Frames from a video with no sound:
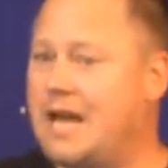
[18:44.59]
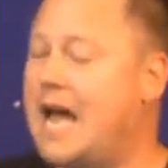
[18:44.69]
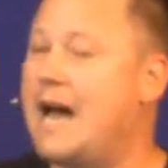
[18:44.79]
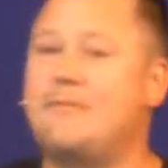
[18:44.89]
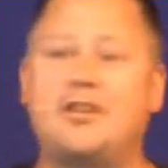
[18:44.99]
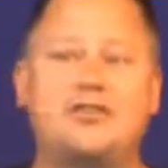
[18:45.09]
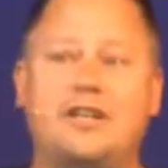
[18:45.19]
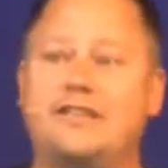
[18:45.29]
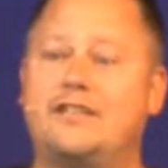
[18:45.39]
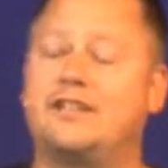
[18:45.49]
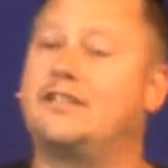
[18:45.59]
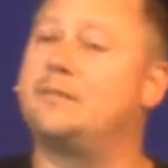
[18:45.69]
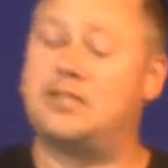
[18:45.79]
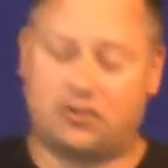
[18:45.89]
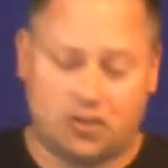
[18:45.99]
I'm not trying to, to
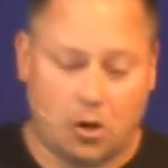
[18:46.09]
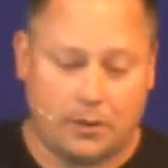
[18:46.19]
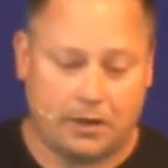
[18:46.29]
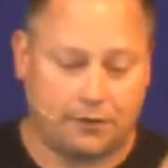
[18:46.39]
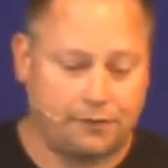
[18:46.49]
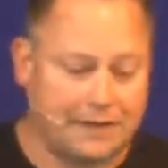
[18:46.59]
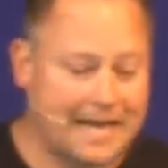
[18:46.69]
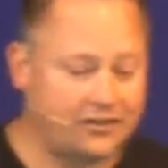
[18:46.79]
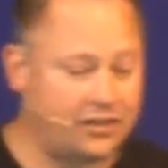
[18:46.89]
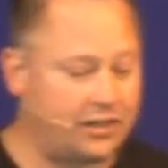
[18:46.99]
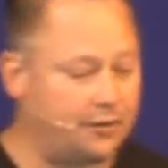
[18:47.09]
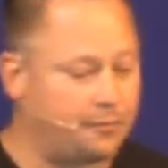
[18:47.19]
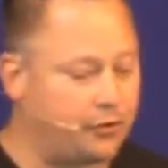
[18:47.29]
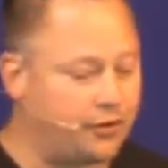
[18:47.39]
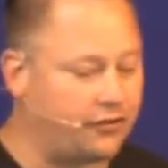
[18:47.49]
be showy or flashy or
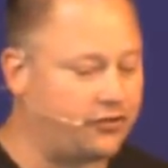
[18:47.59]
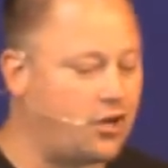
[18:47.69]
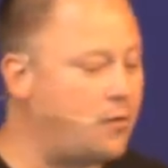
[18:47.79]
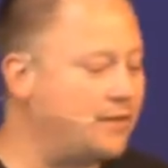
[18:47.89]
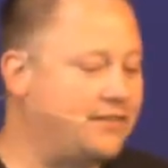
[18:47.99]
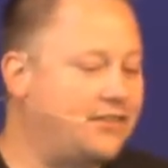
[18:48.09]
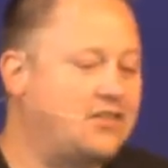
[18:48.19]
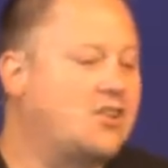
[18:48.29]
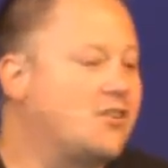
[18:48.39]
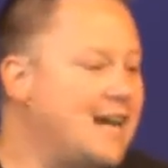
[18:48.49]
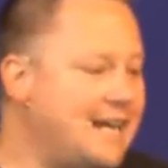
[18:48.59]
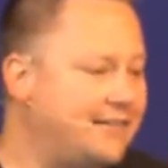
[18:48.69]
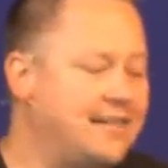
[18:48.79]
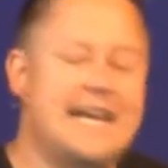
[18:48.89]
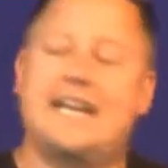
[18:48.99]
put on a show. It's just grace.
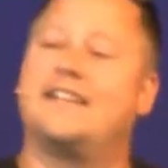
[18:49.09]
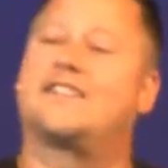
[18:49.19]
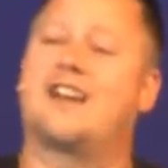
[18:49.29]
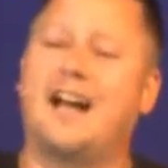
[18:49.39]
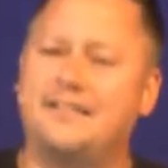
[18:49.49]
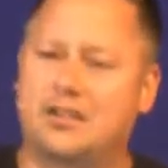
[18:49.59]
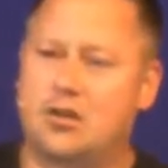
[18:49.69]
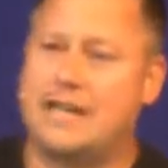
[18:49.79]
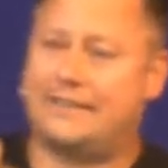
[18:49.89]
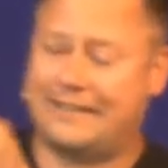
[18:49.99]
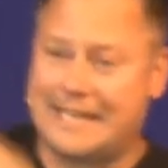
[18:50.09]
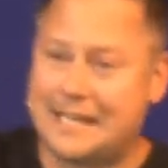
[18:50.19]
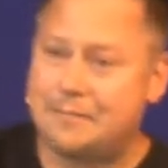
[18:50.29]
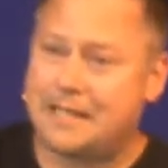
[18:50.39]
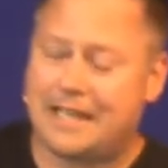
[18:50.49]
It's God's grace
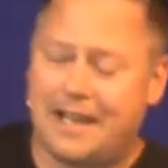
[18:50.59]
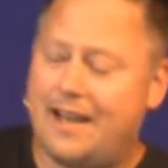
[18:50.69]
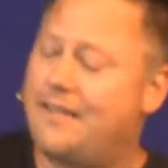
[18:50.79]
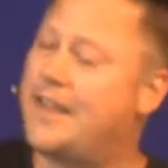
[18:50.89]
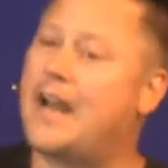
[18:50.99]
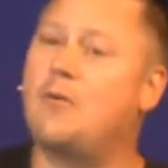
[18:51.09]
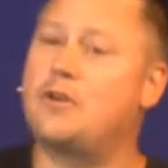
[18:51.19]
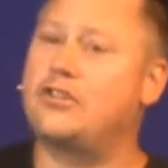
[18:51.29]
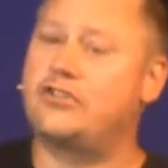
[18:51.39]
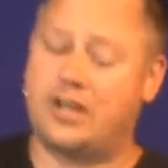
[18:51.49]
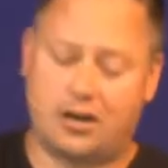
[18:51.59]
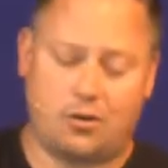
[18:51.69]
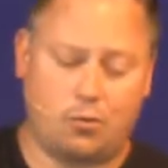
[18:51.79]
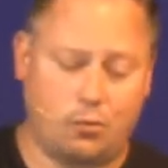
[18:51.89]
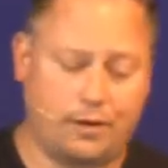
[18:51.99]
in me that I want to share
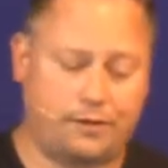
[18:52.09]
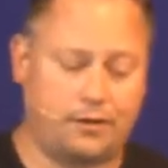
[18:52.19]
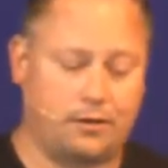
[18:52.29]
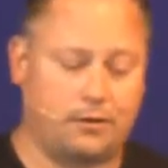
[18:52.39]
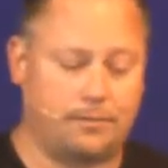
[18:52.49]
with you.